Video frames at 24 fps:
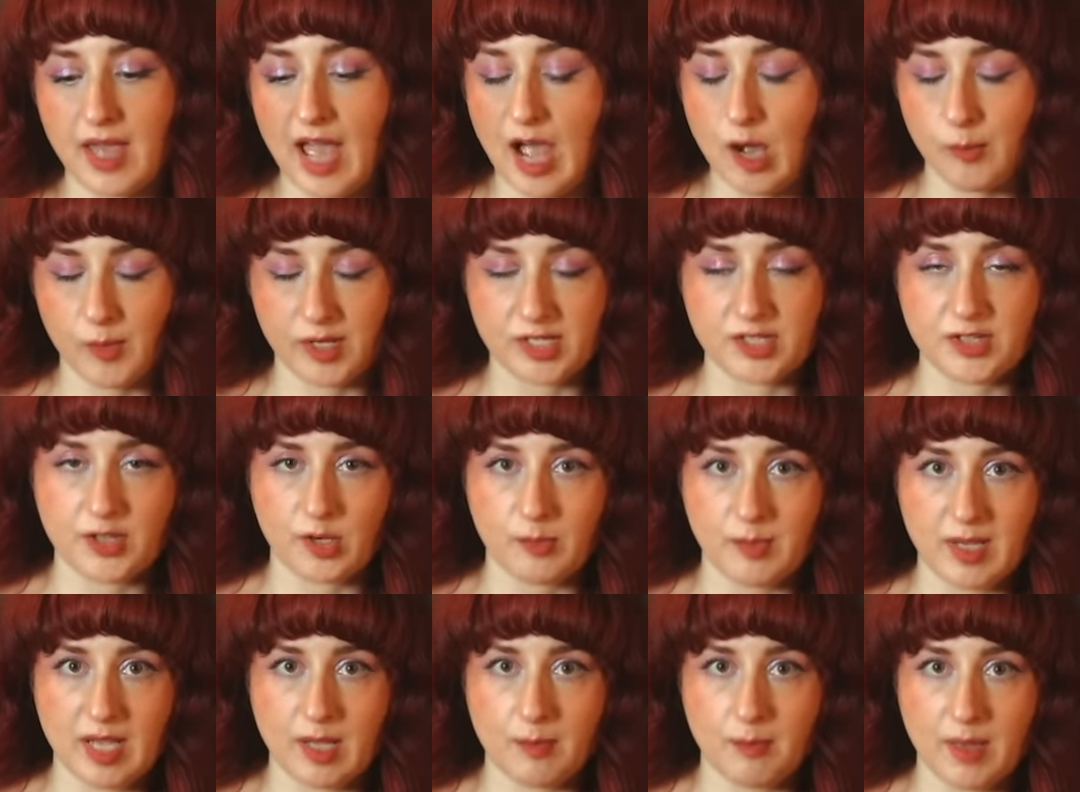how much they're
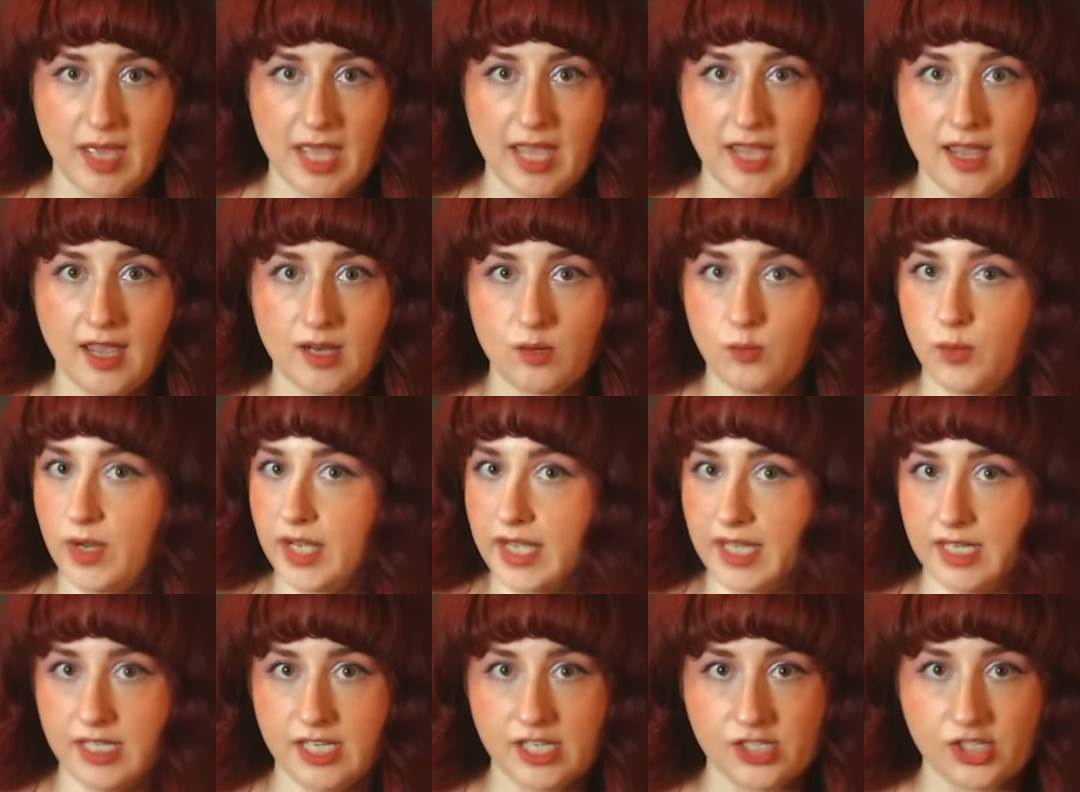being paid, what
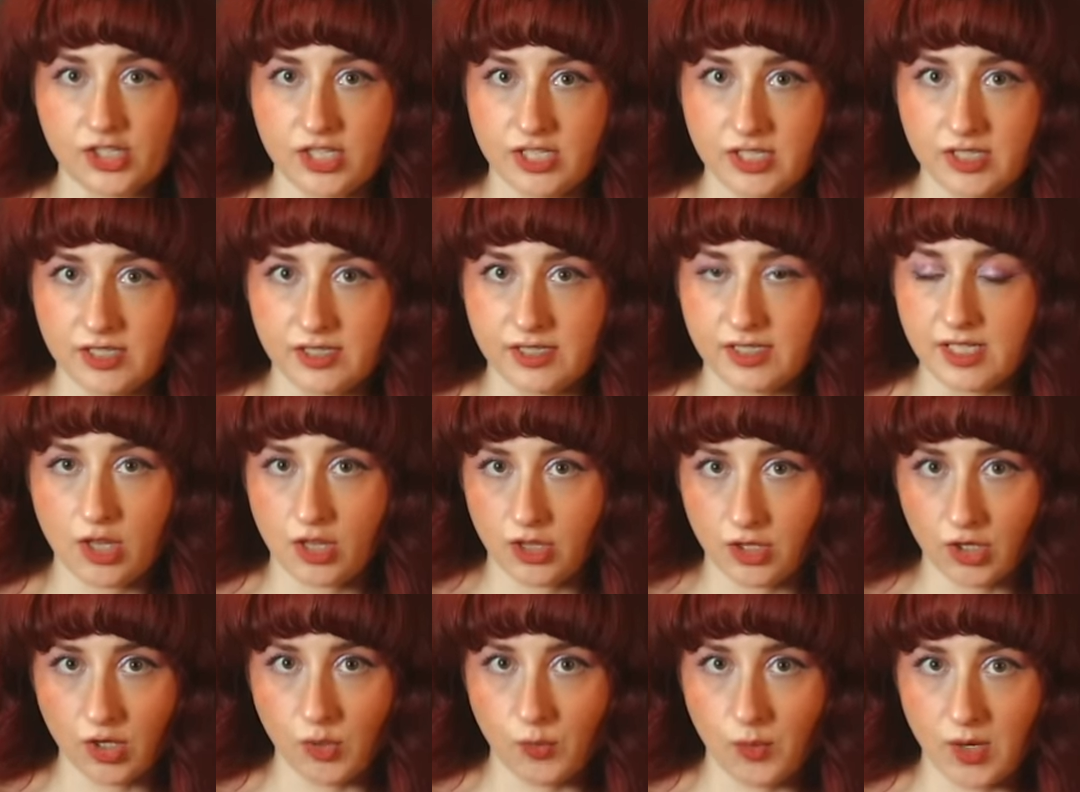conditions
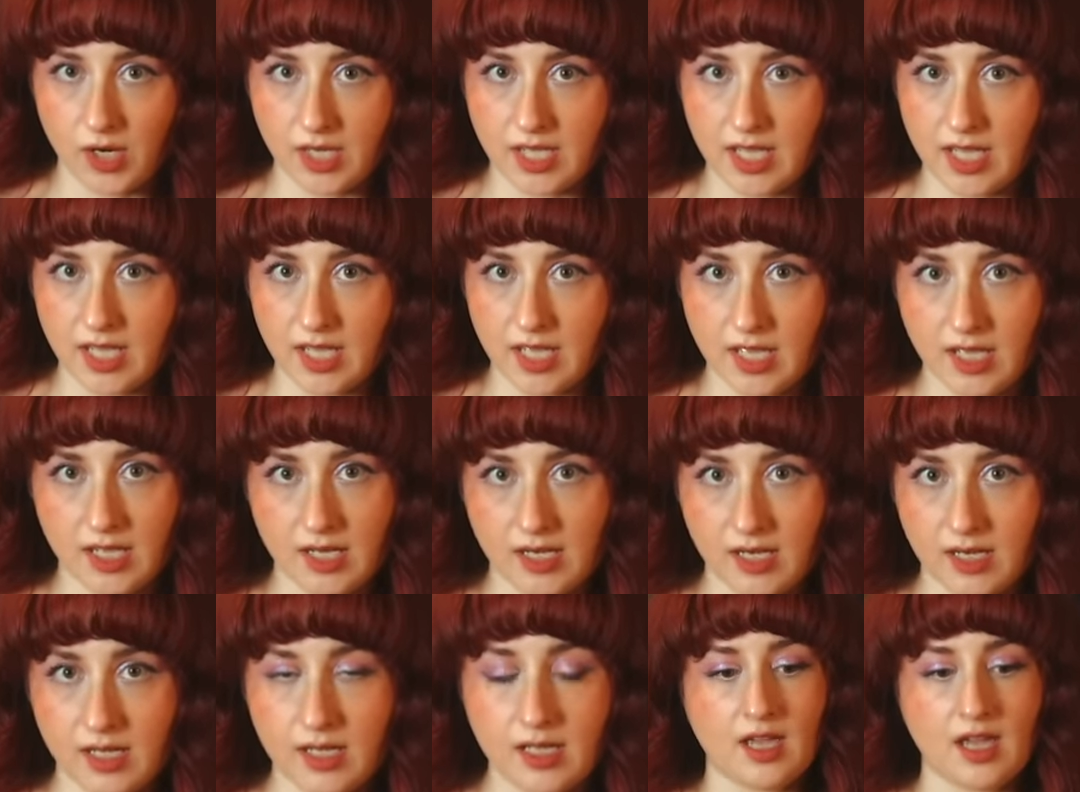they're working
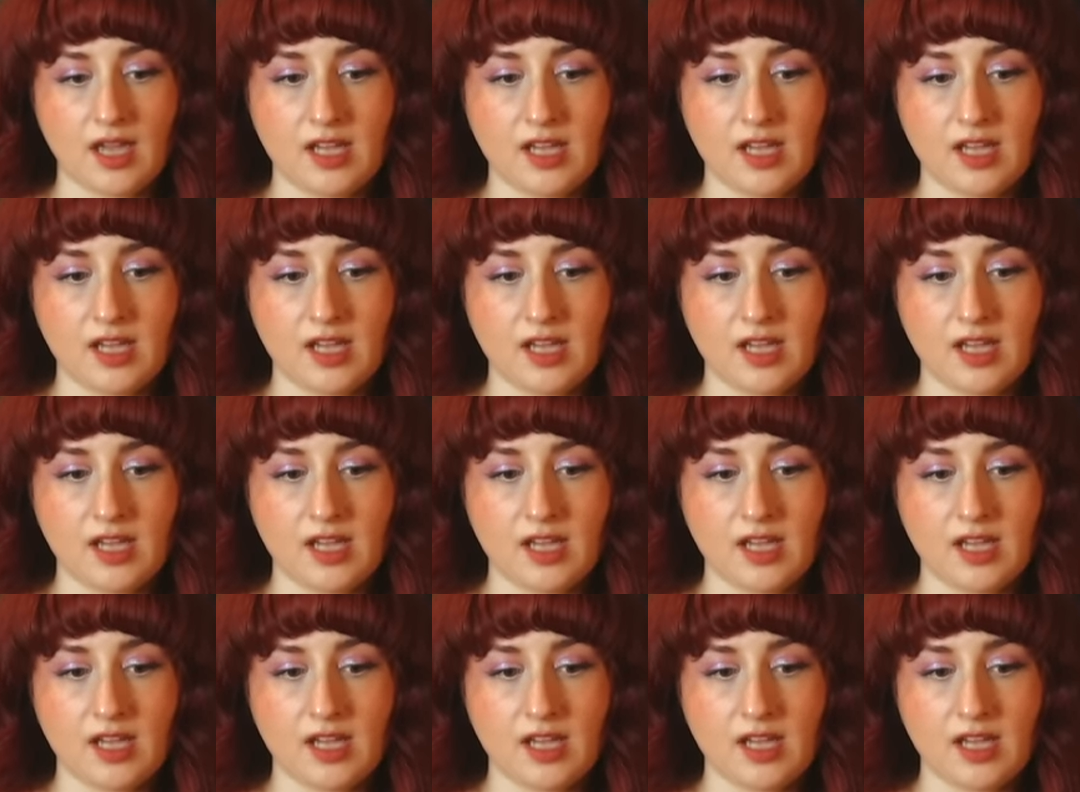in,